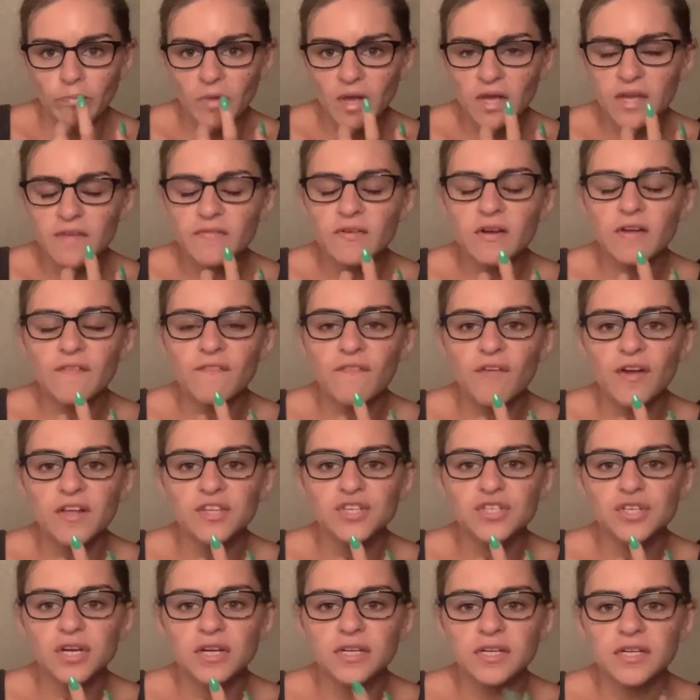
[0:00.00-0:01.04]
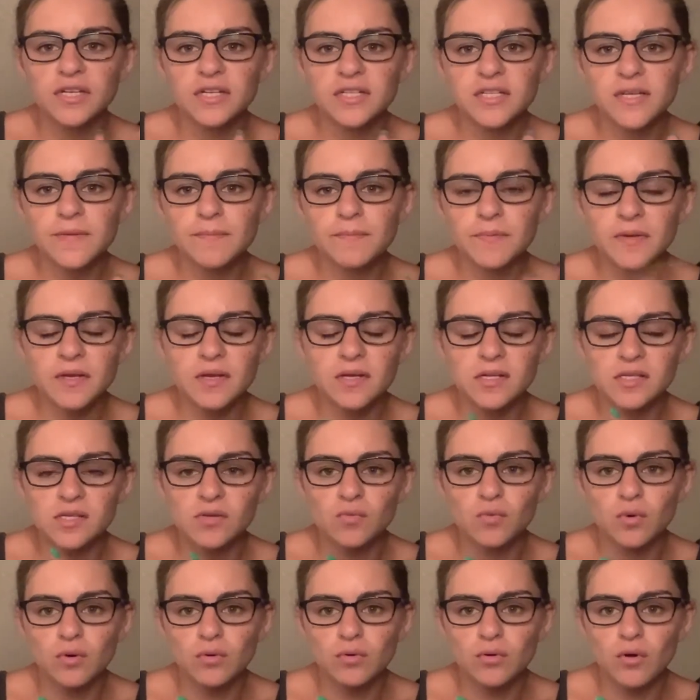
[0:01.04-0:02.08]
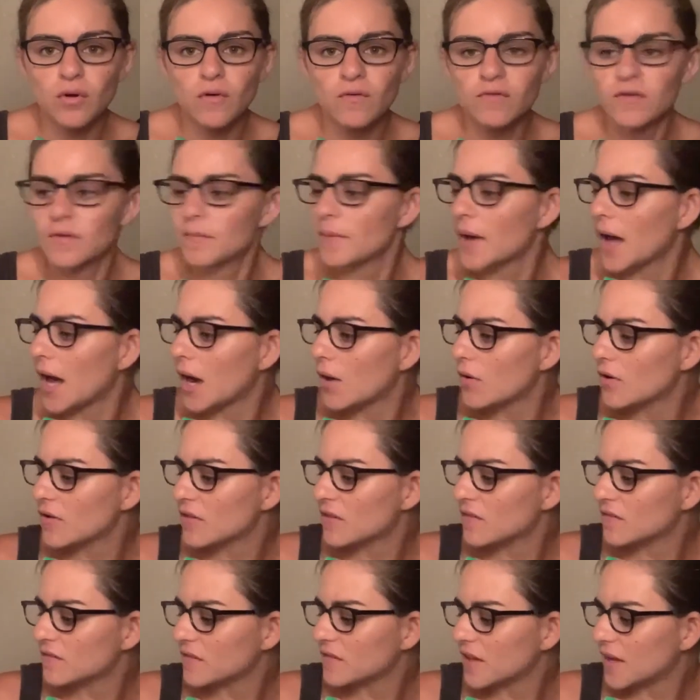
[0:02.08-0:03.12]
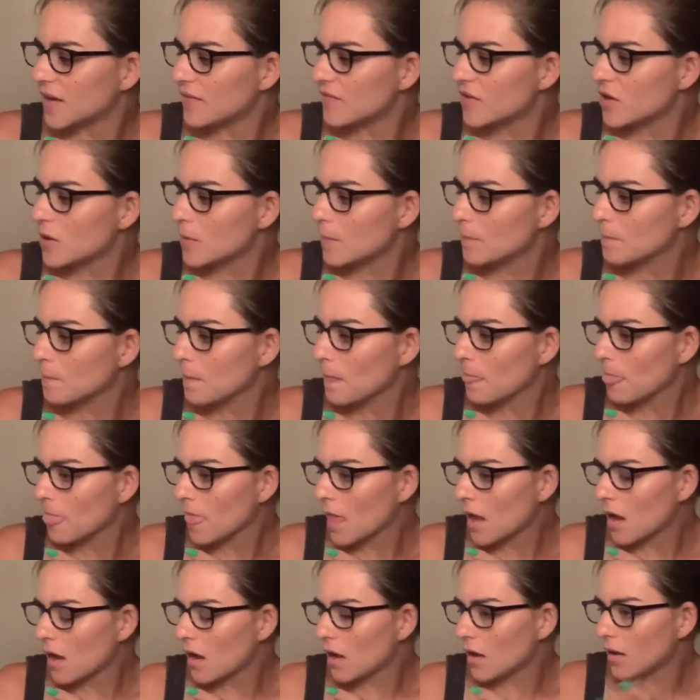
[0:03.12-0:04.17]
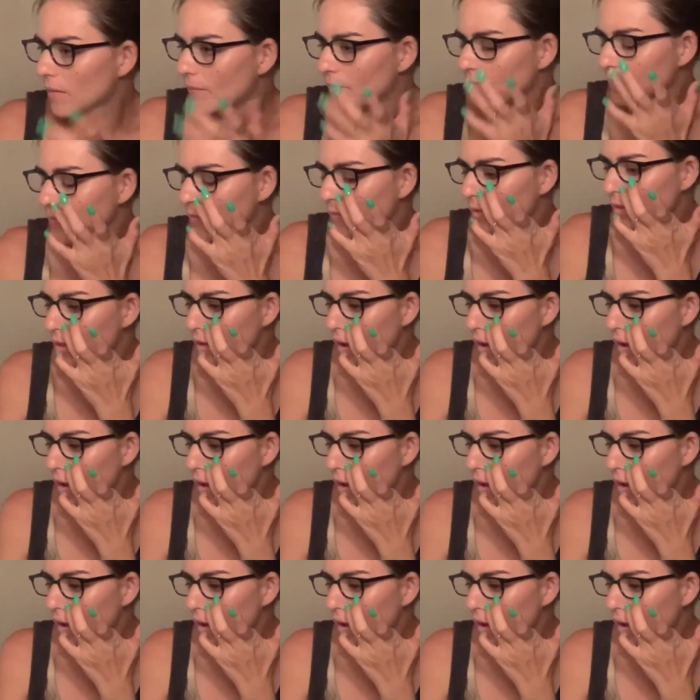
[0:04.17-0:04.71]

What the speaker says: even a French onion dip because it won't overpower the flavor. They